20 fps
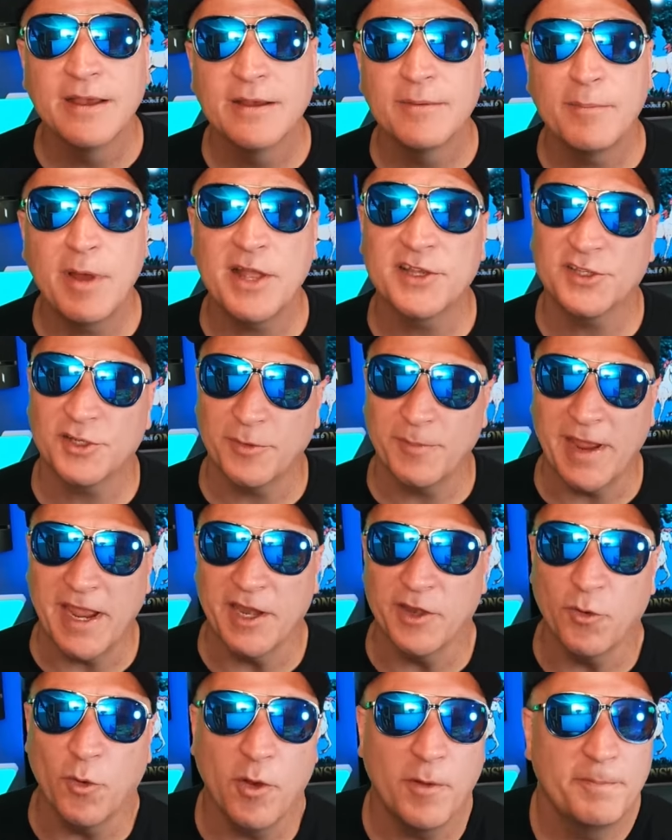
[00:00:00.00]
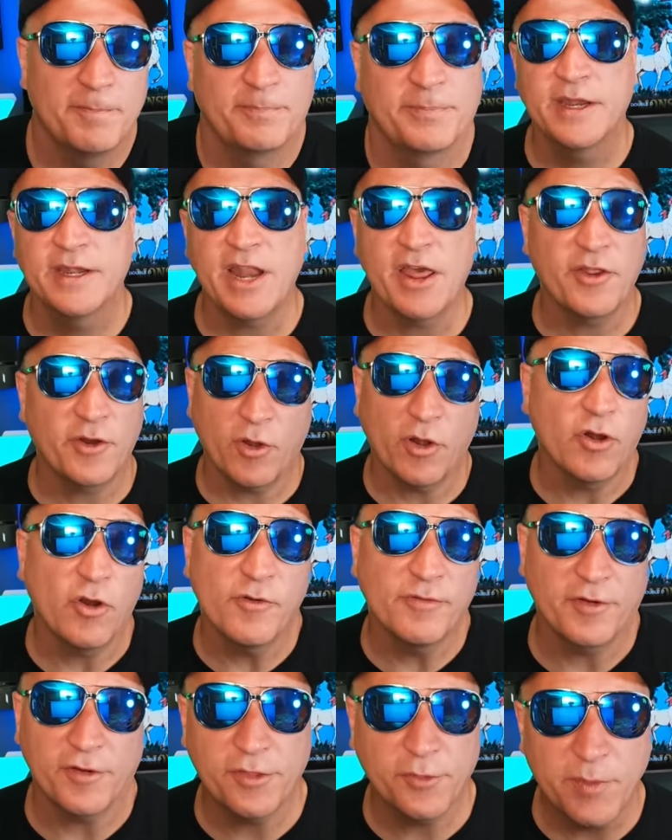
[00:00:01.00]
Monster Manual. Now, there are
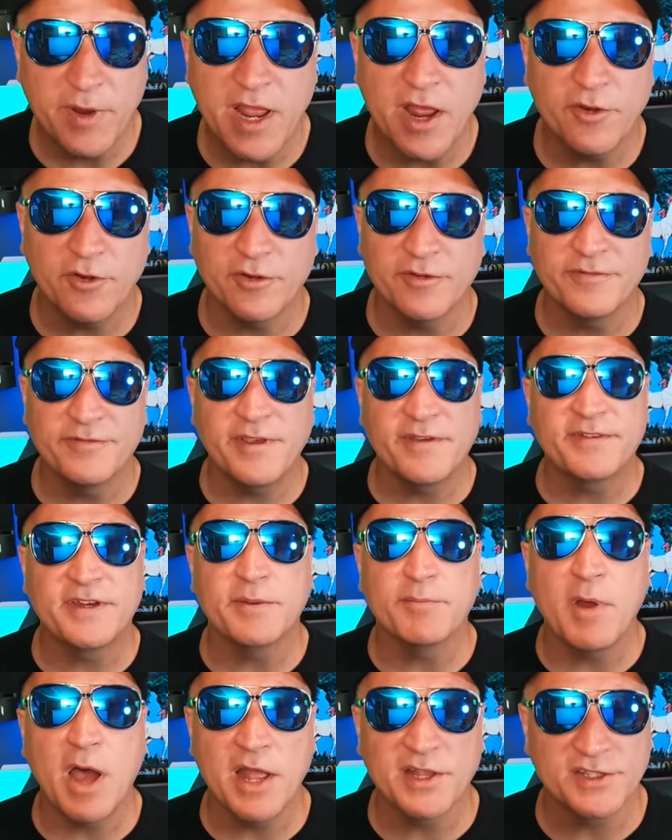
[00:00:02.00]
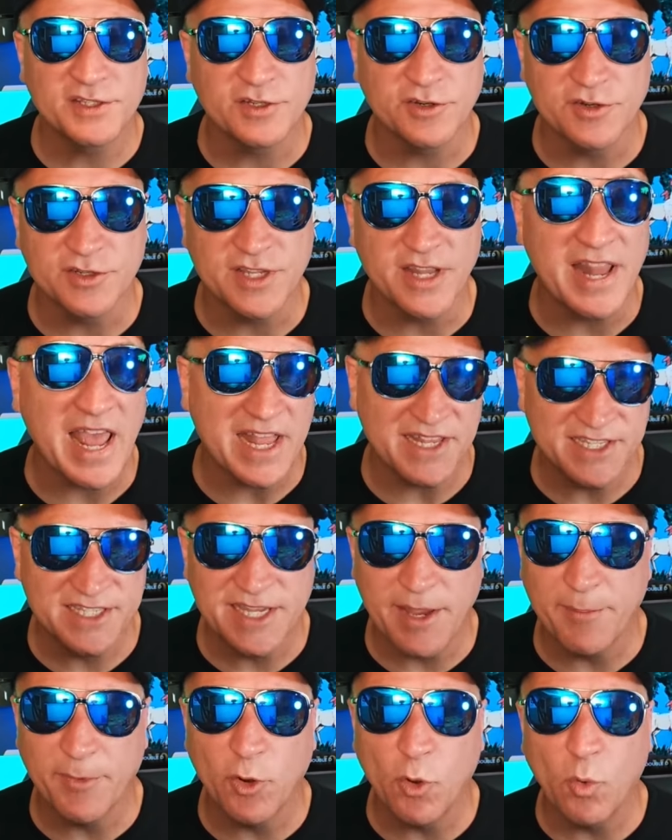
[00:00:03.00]
over 350 monsters in that
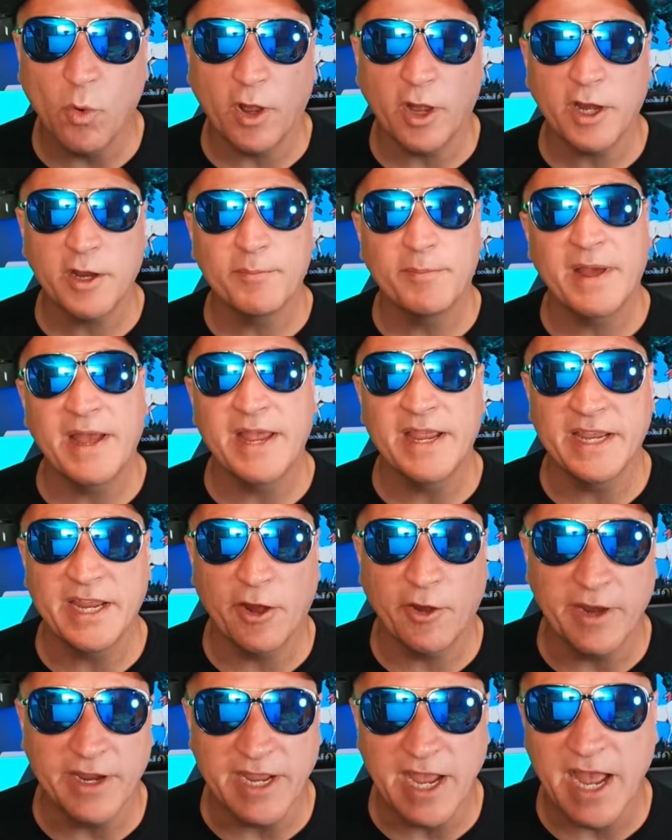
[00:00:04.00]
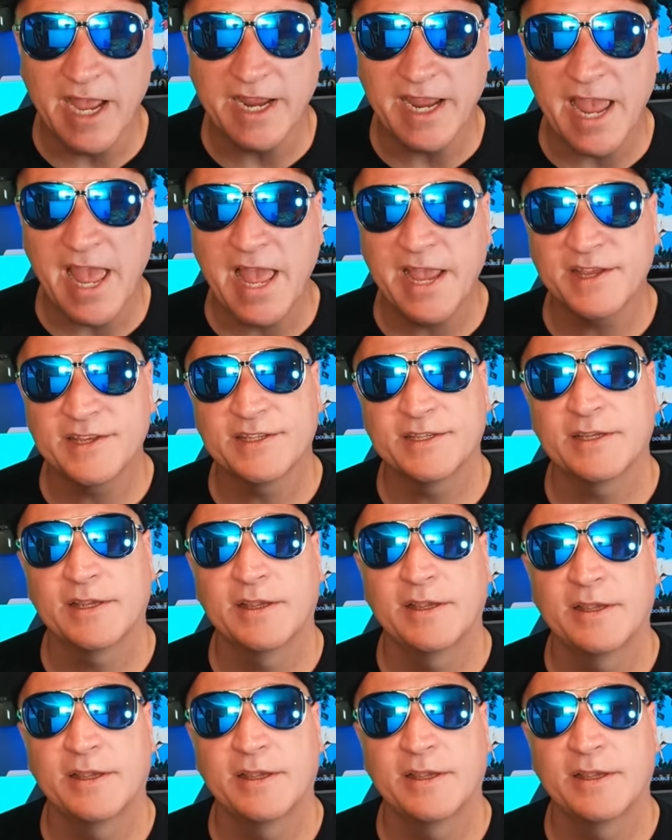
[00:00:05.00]
seminal work by Gary Gygax,